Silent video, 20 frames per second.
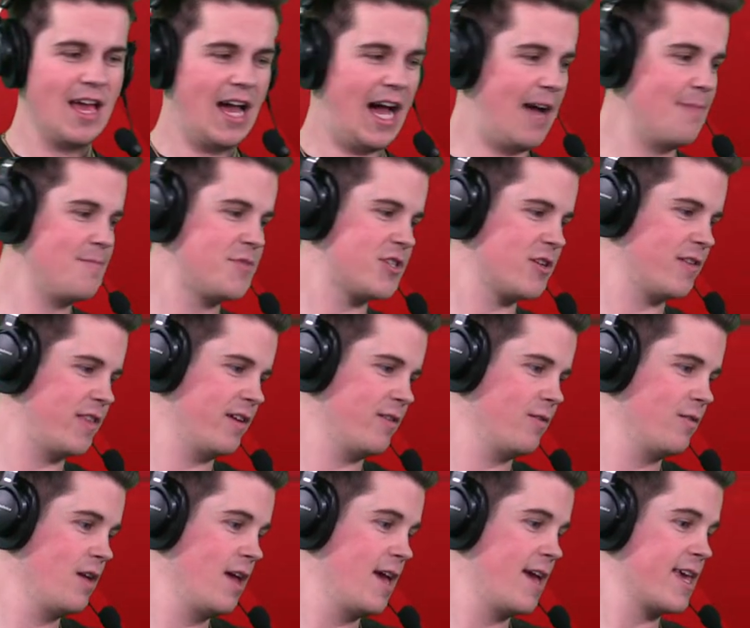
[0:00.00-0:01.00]
I'm sure they,
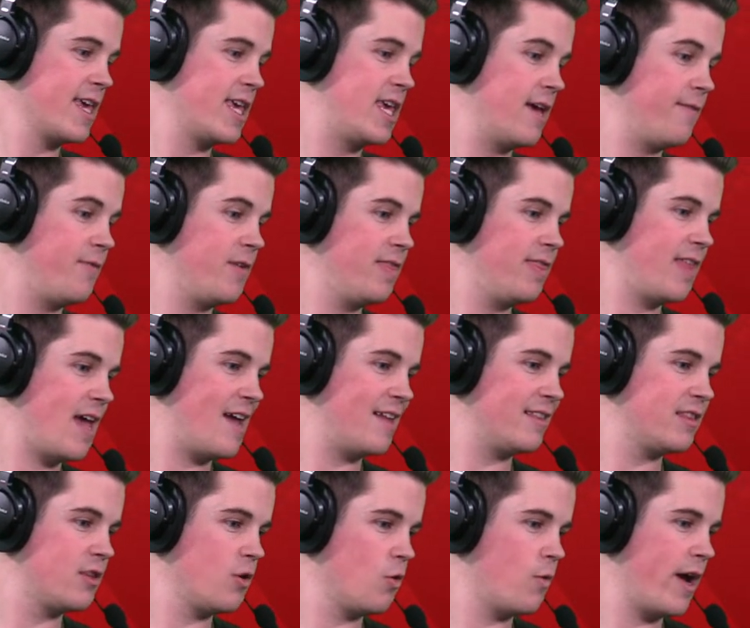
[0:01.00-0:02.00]
given
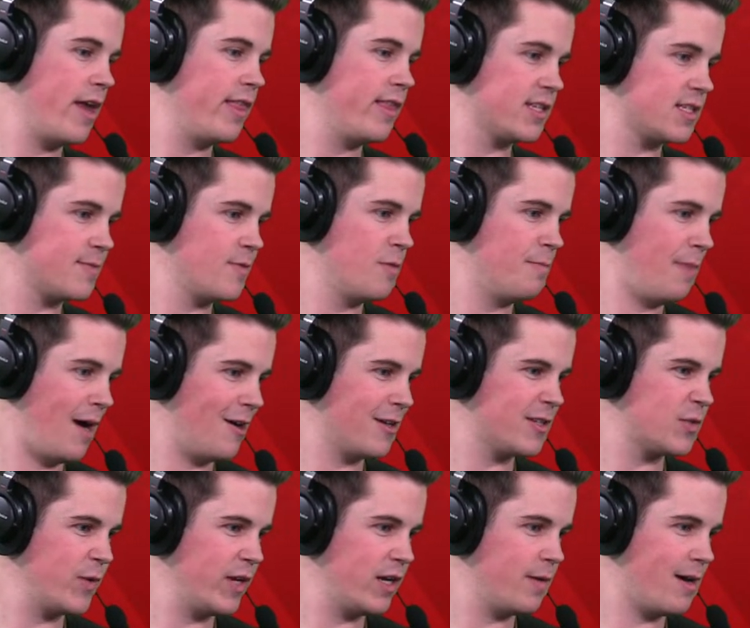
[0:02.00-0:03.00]
that the way that Simone
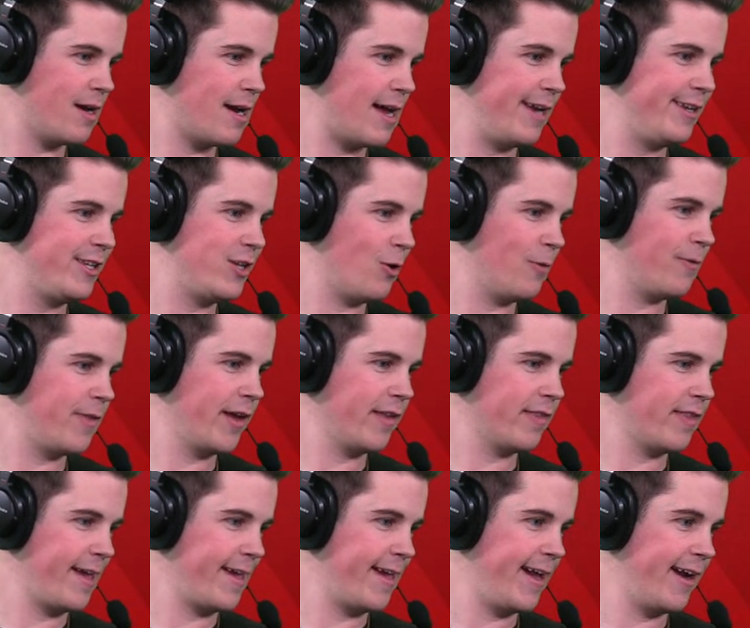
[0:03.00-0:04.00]
Biles tweeted about it, I don't think
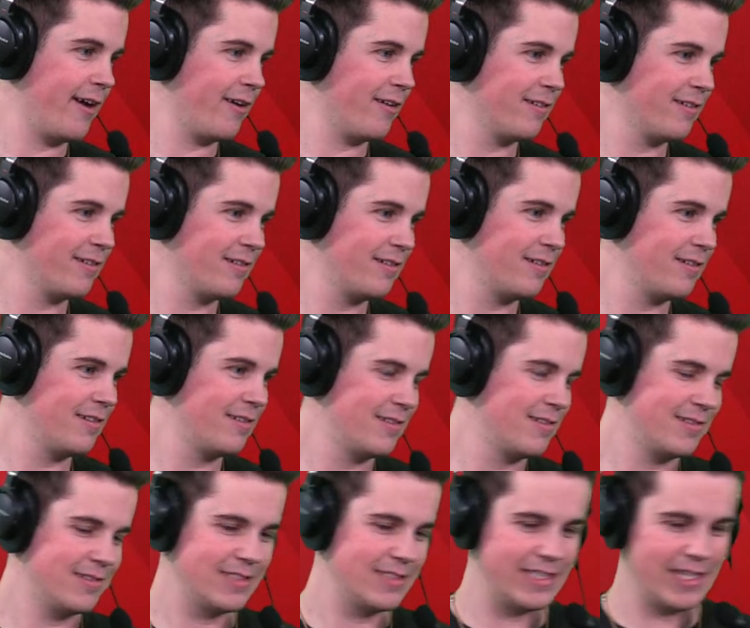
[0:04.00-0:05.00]
they care.
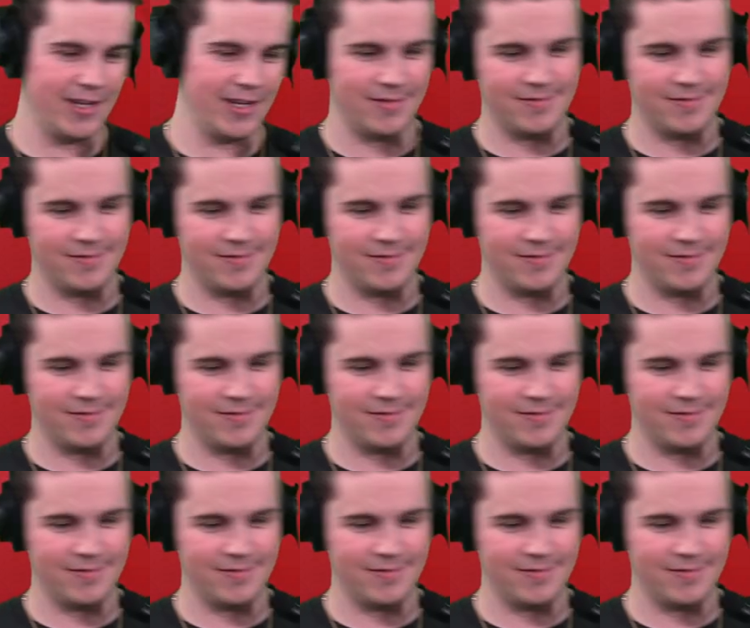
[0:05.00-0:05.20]
So.